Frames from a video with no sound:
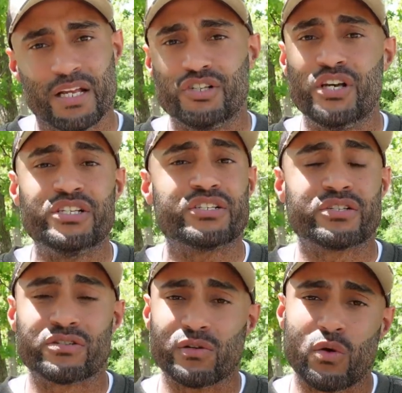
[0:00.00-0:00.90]
Jesus
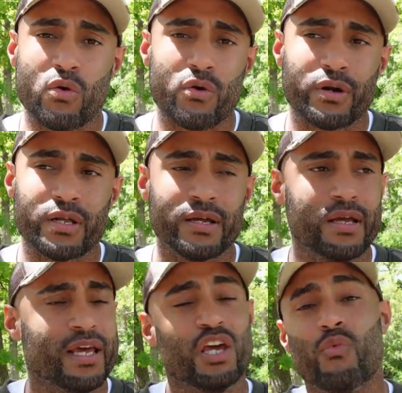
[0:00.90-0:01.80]
is Lord.
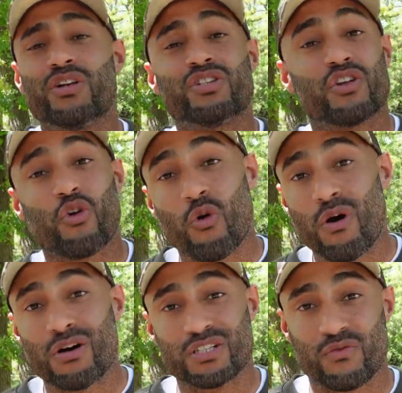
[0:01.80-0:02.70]
He went to the
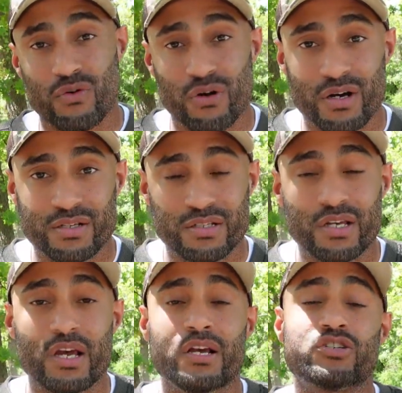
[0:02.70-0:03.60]
cross for us
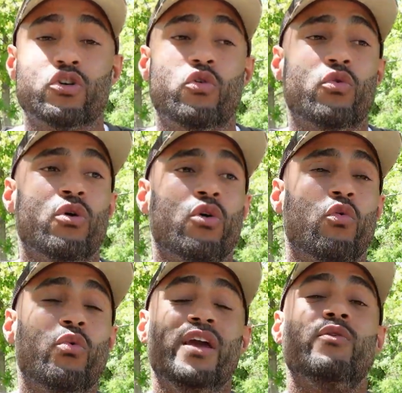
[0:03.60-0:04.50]
so
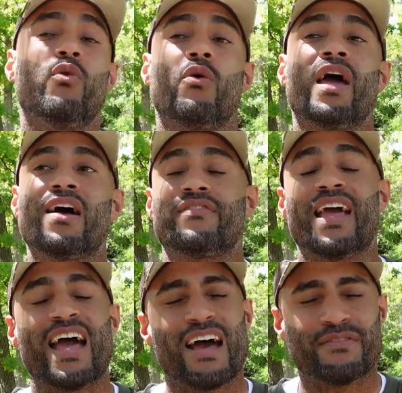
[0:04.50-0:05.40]
we won't have to
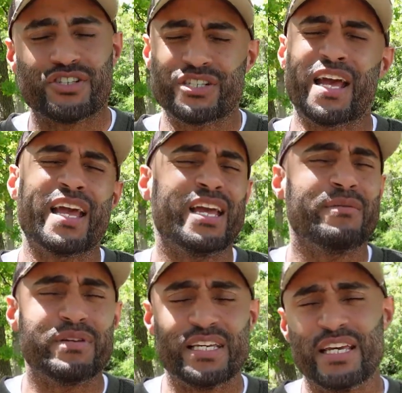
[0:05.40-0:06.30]
have
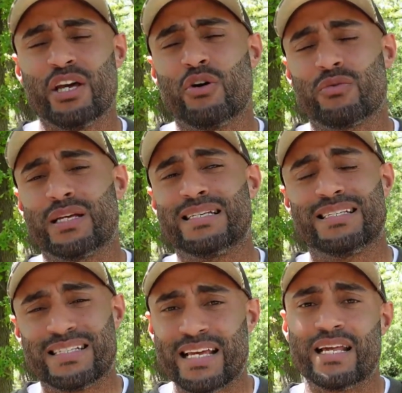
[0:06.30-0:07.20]
shame, guilt,
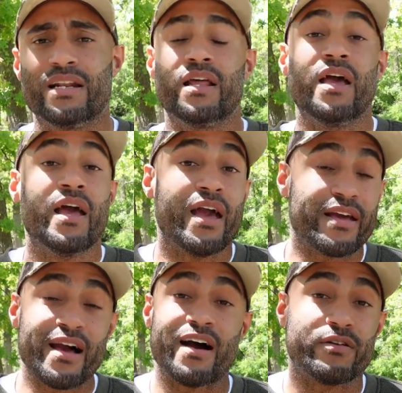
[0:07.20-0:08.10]
sin,
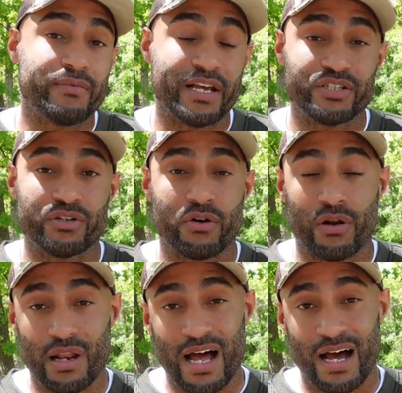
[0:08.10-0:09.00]
and condemnation on
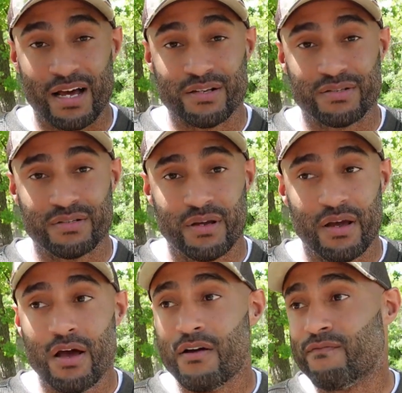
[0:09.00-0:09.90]
our lives
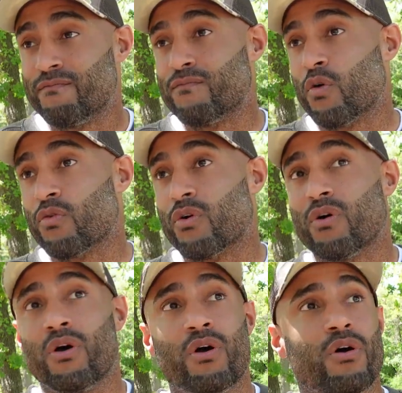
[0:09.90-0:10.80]
for the
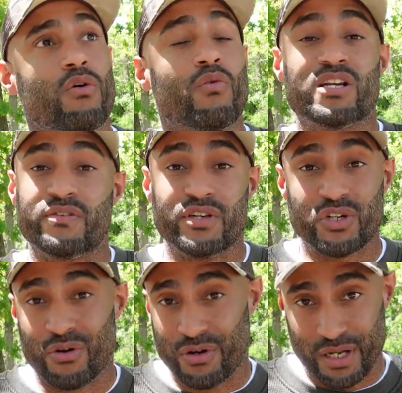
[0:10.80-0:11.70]
rest of
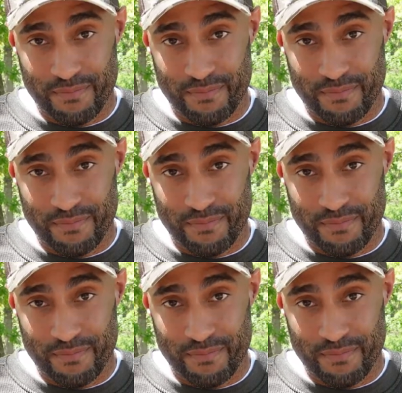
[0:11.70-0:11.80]
eternity,